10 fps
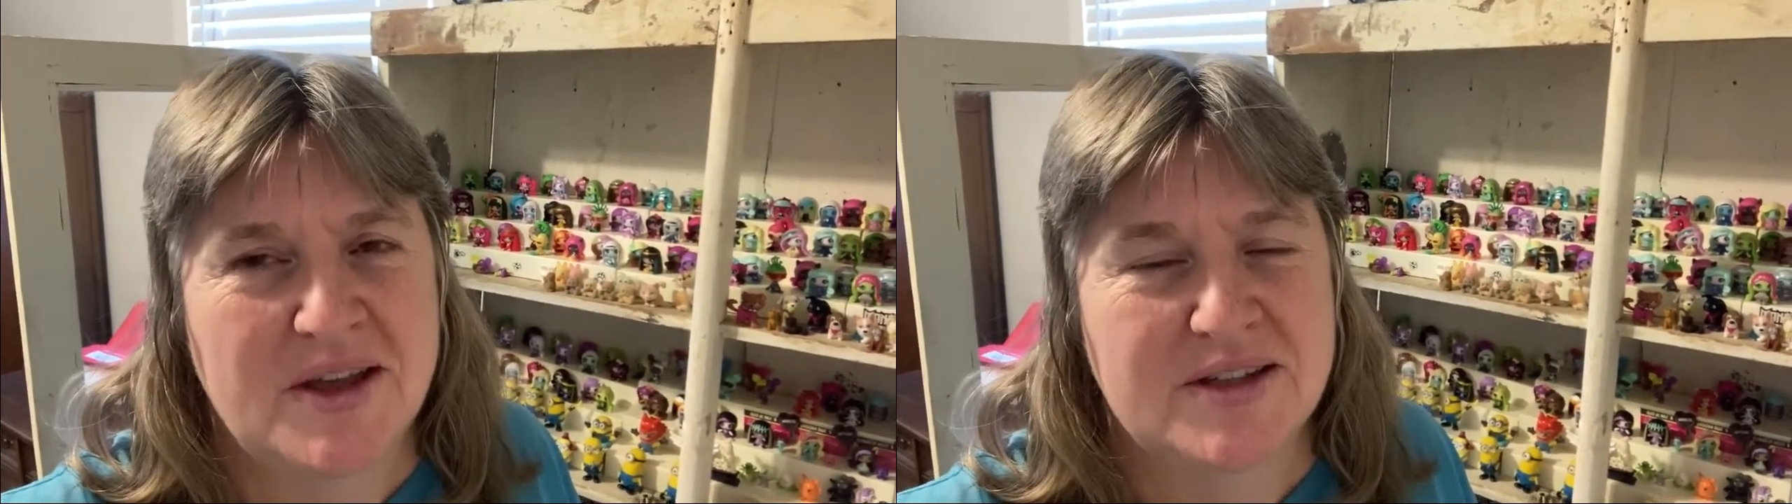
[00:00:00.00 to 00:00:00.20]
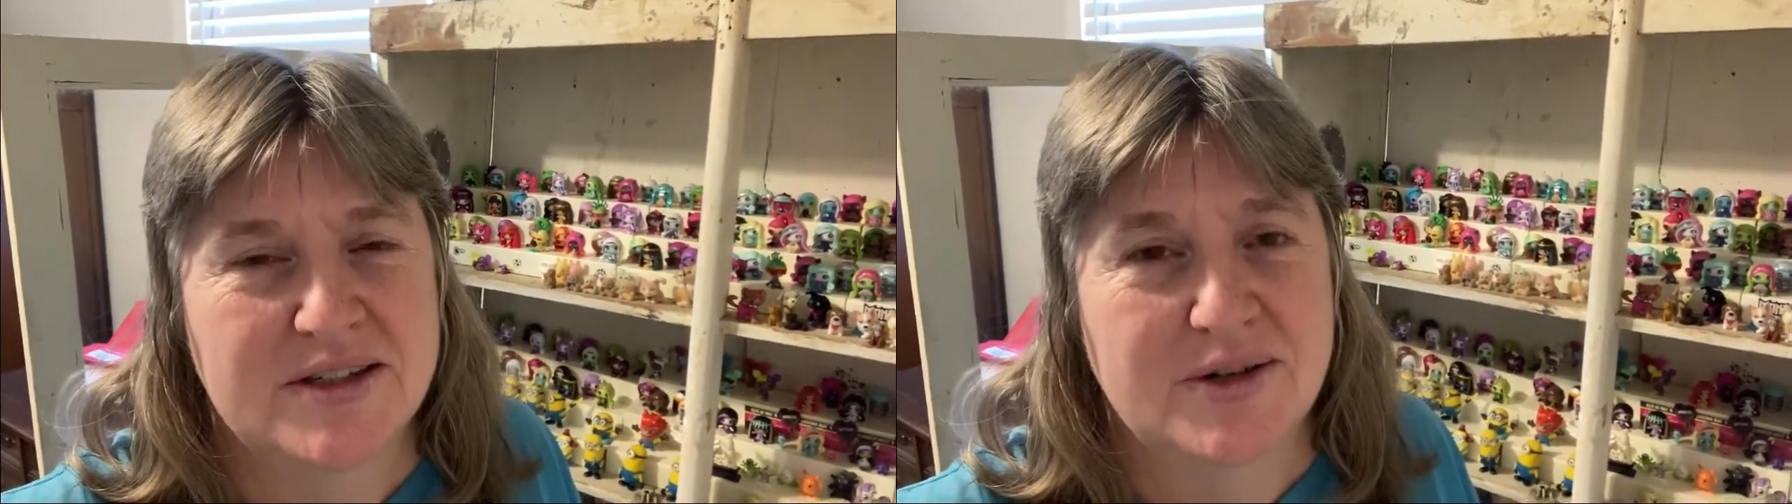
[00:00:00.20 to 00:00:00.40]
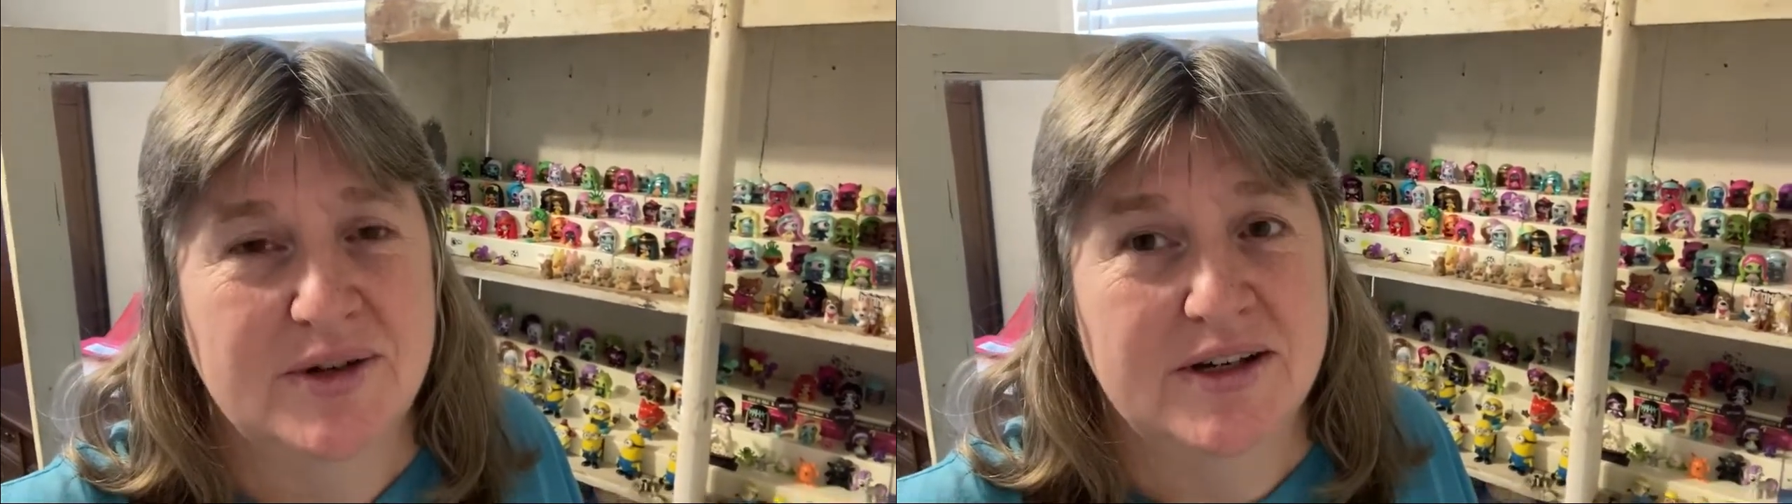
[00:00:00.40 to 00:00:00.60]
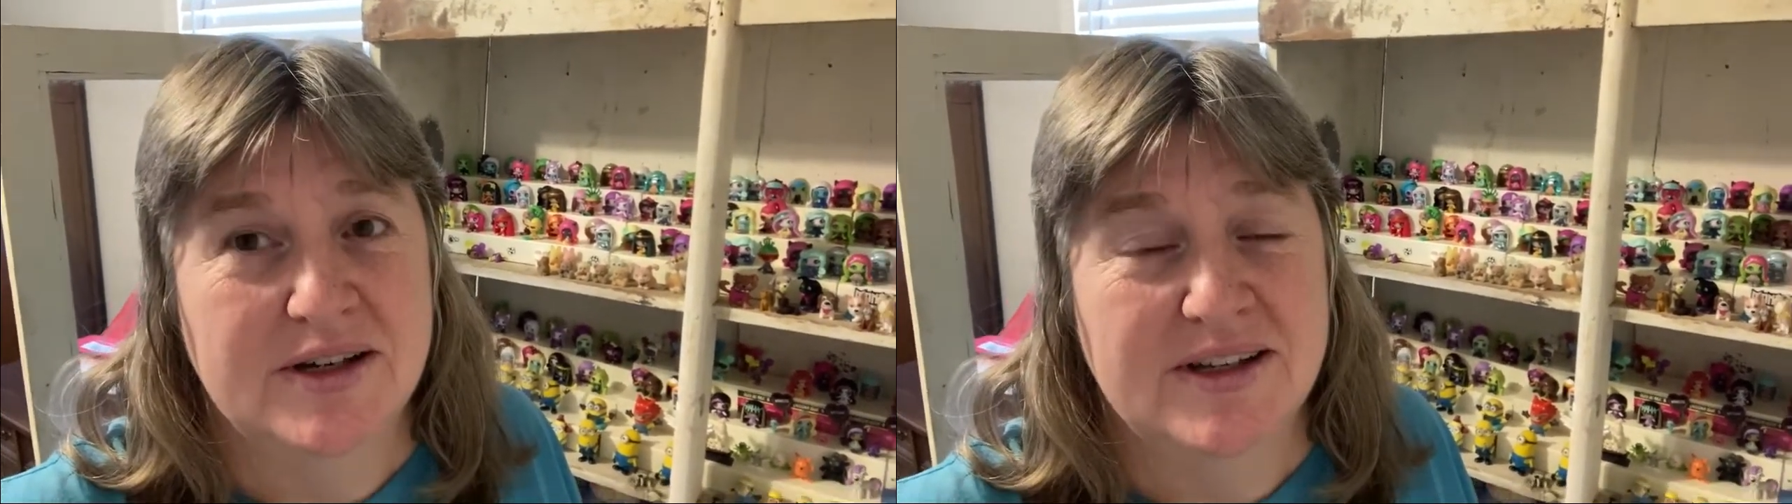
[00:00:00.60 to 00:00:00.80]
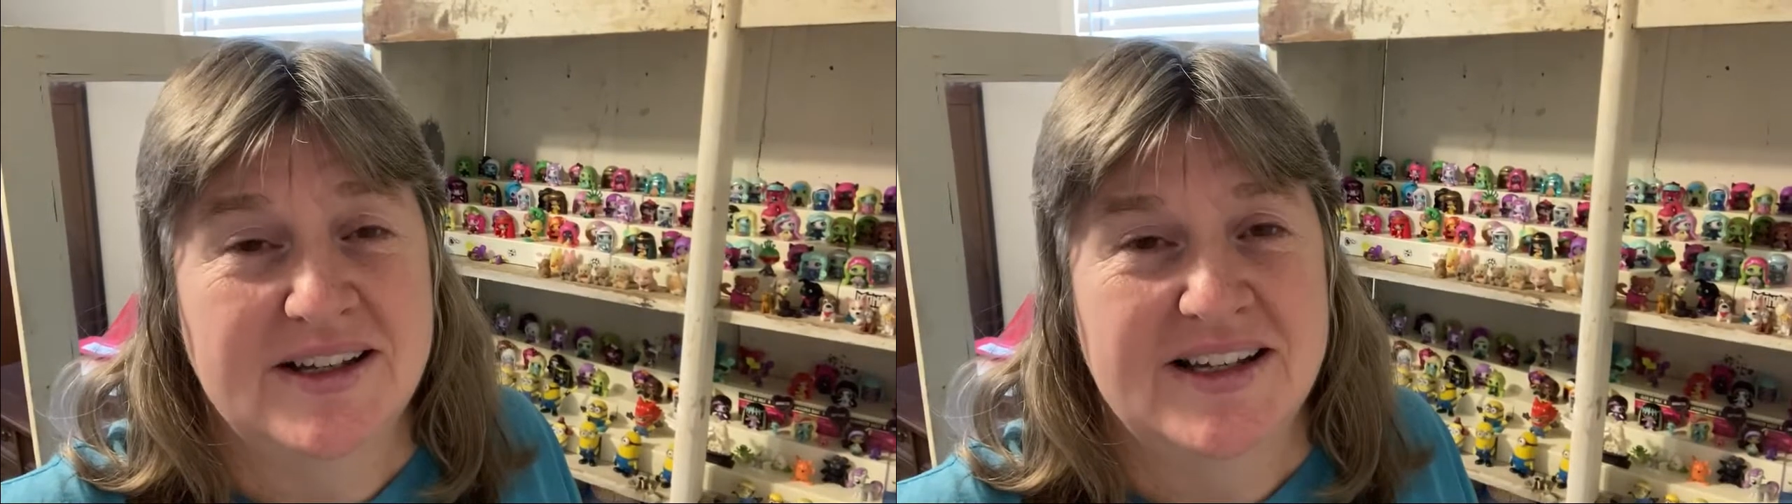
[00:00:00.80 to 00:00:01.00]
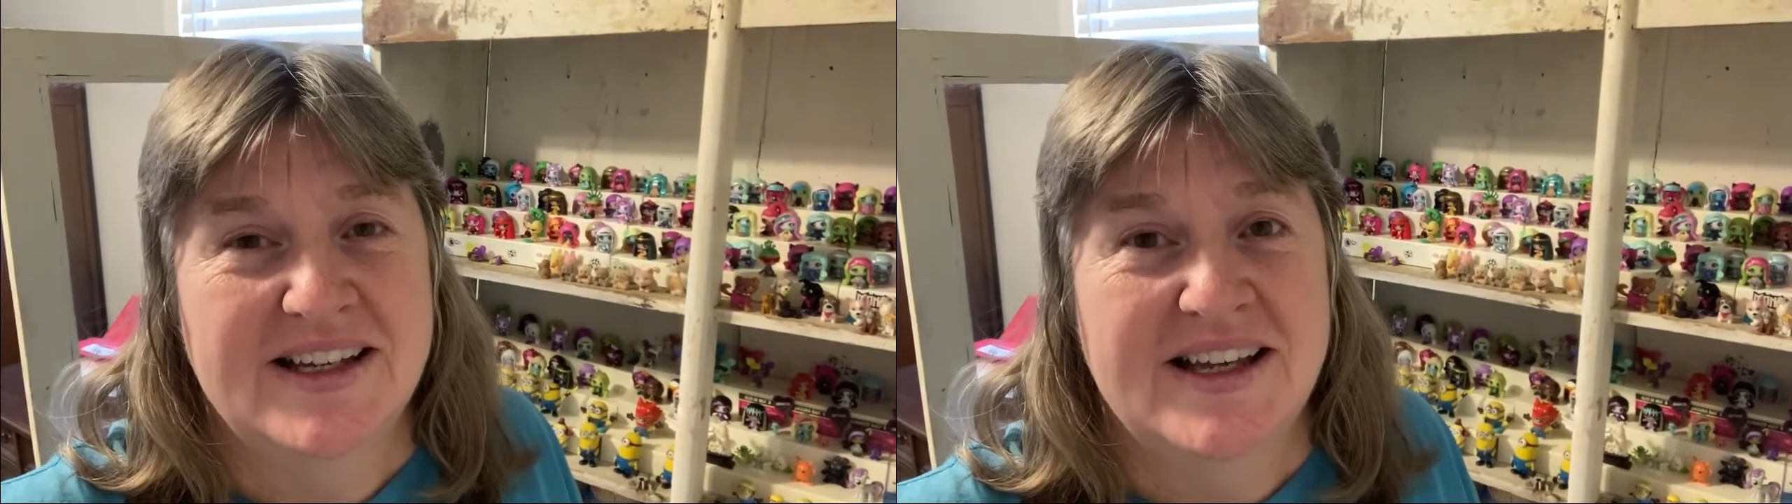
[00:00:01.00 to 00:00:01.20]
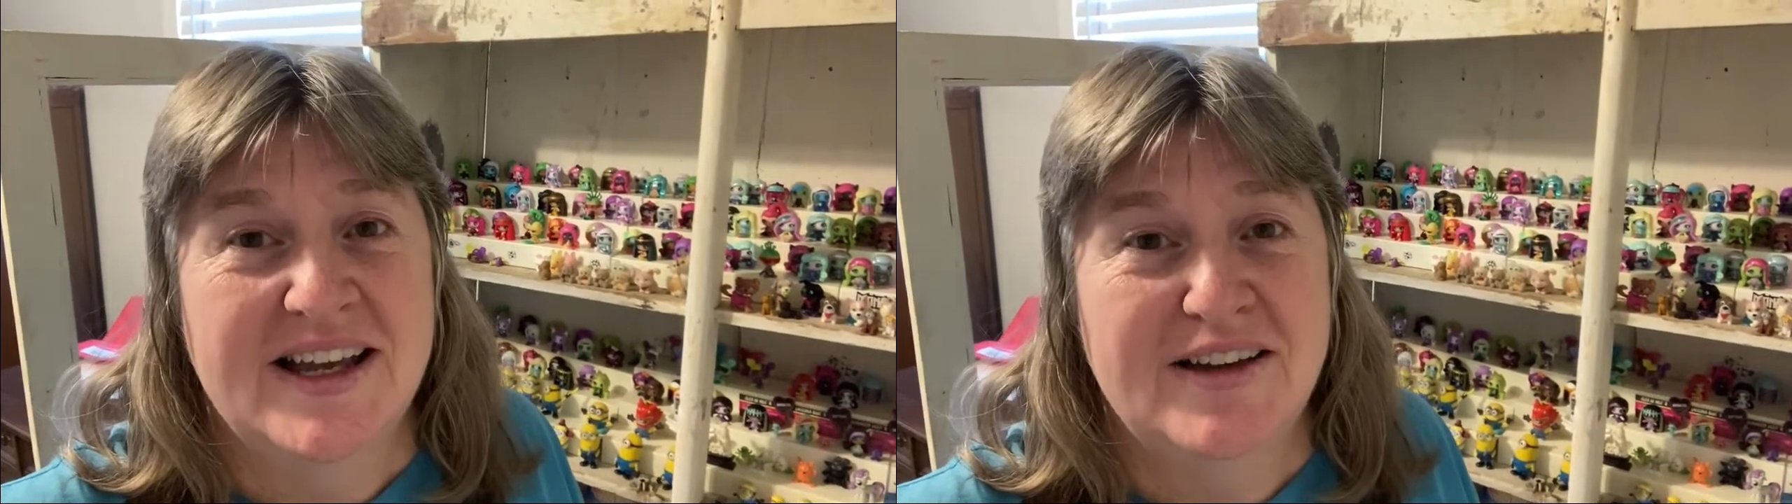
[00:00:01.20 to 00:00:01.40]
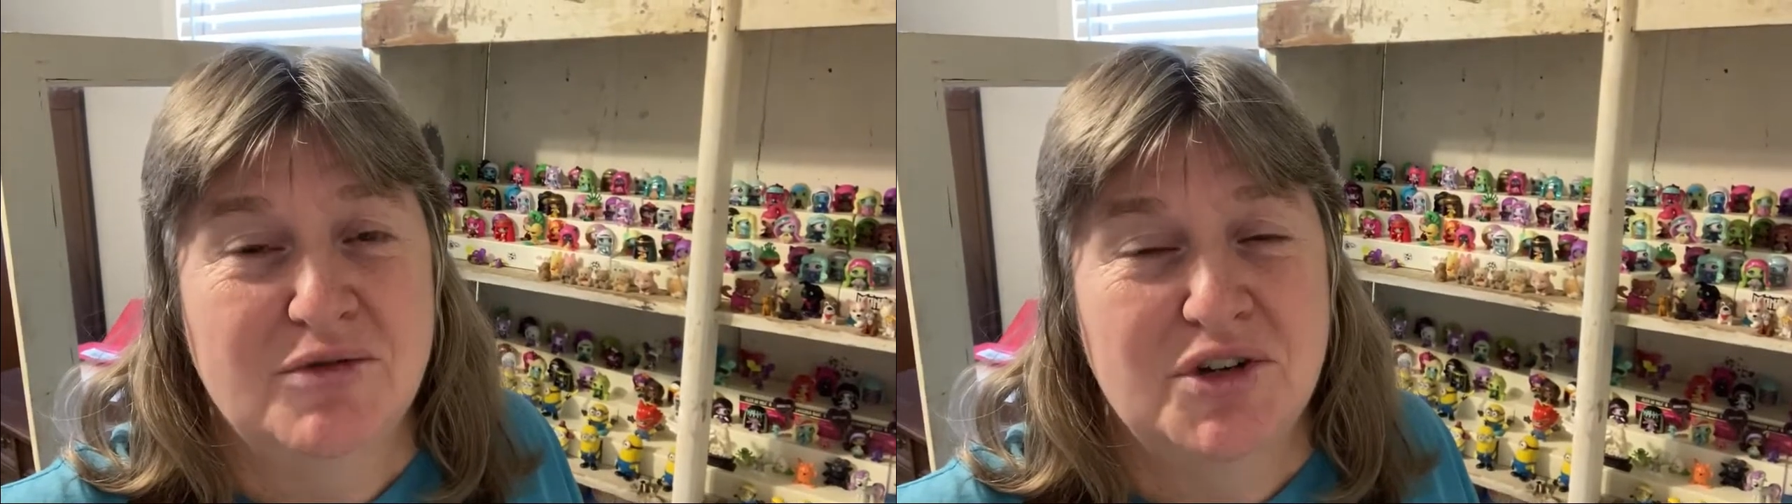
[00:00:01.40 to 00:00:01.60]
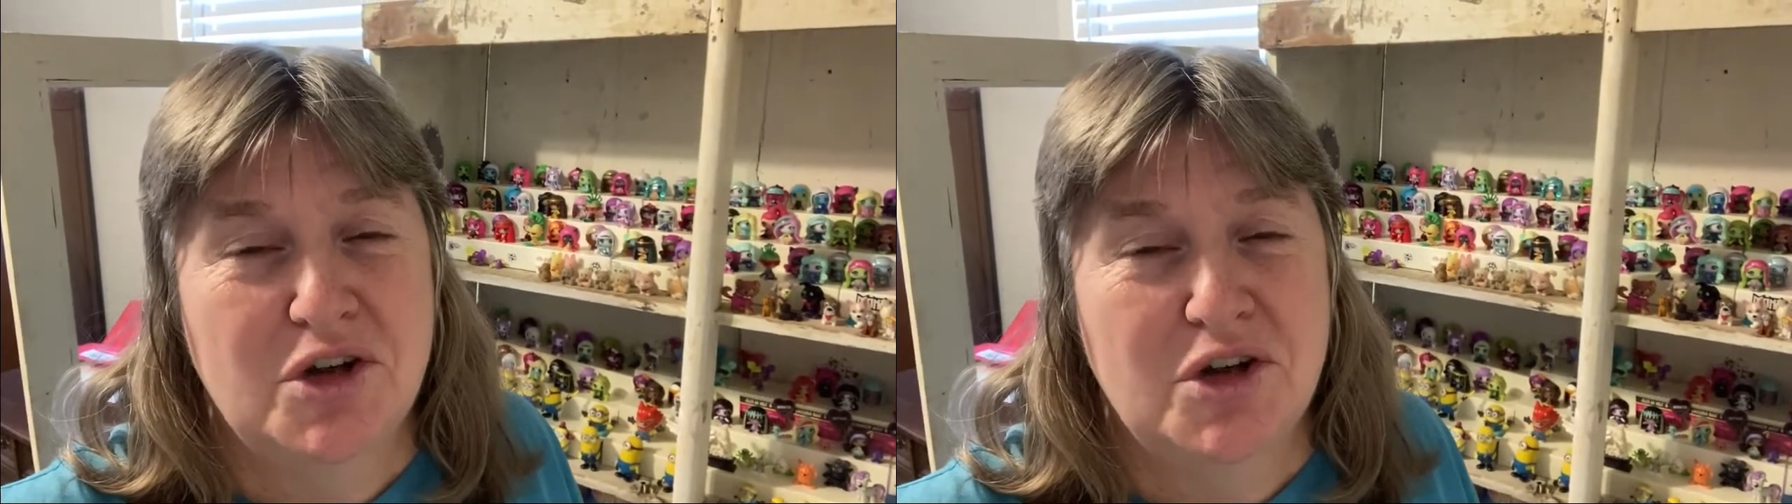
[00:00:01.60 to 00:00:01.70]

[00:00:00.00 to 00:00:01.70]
So, uh, everyone,